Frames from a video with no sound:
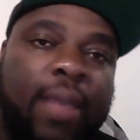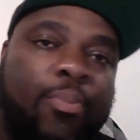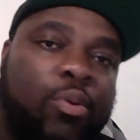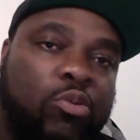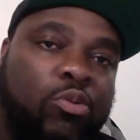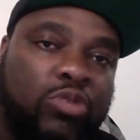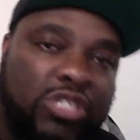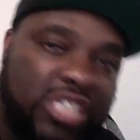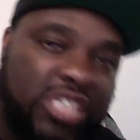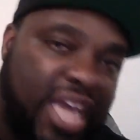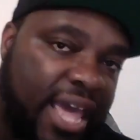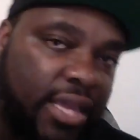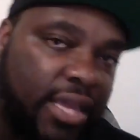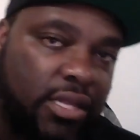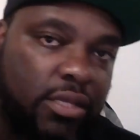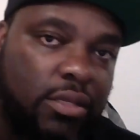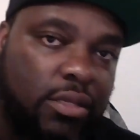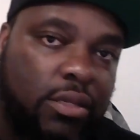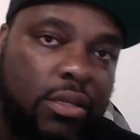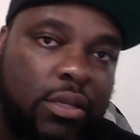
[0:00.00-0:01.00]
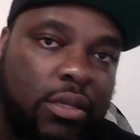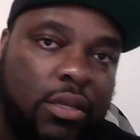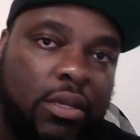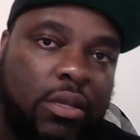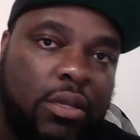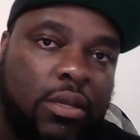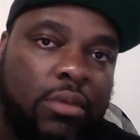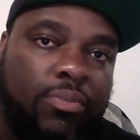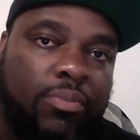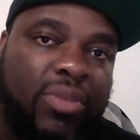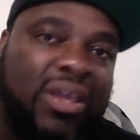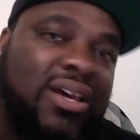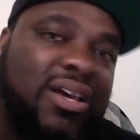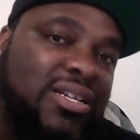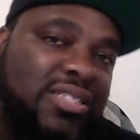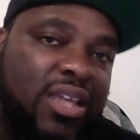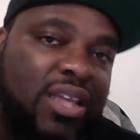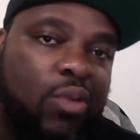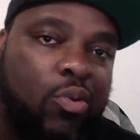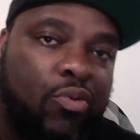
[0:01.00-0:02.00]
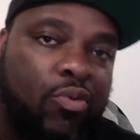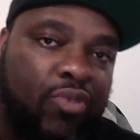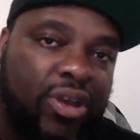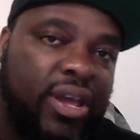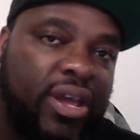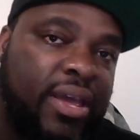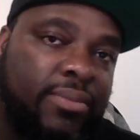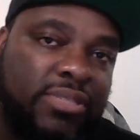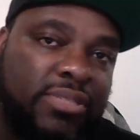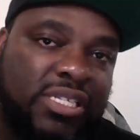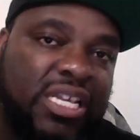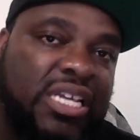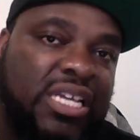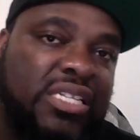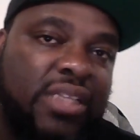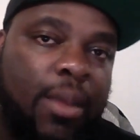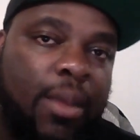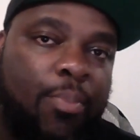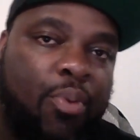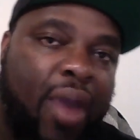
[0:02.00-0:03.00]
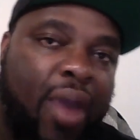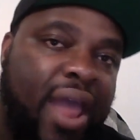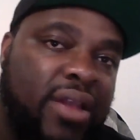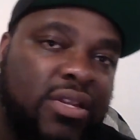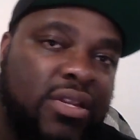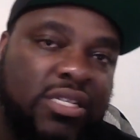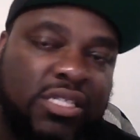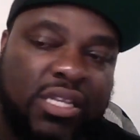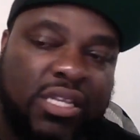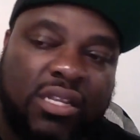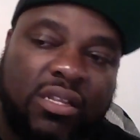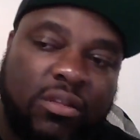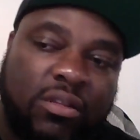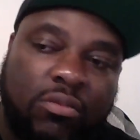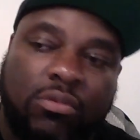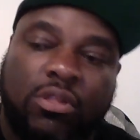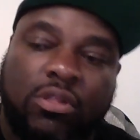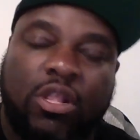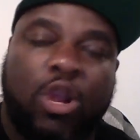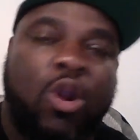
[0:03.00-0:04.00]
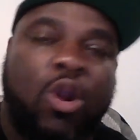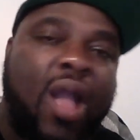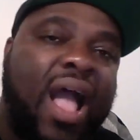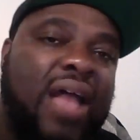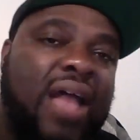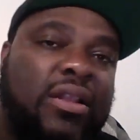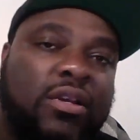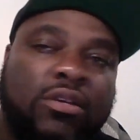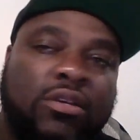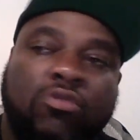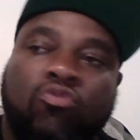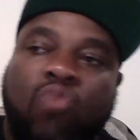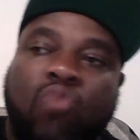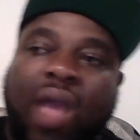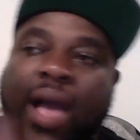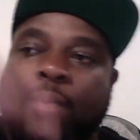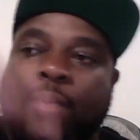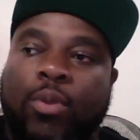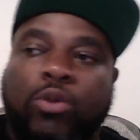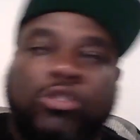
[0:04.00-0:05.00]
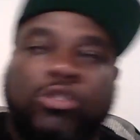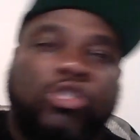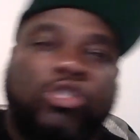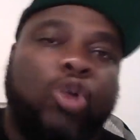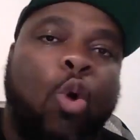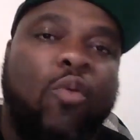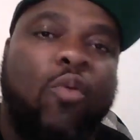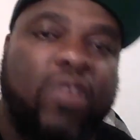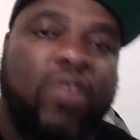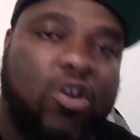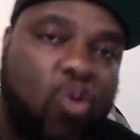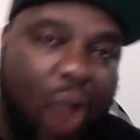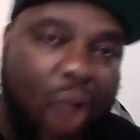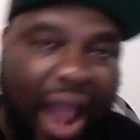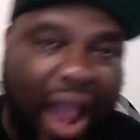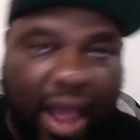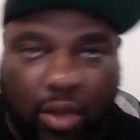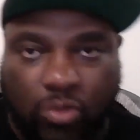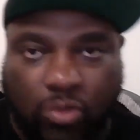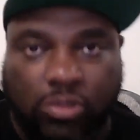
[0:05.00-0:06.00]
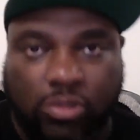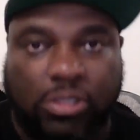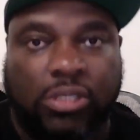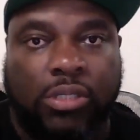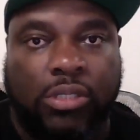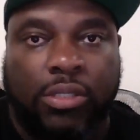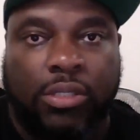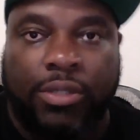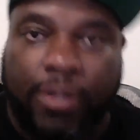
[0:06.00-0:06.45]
and project because they were real MCs that practiced and learned how to rap over crowds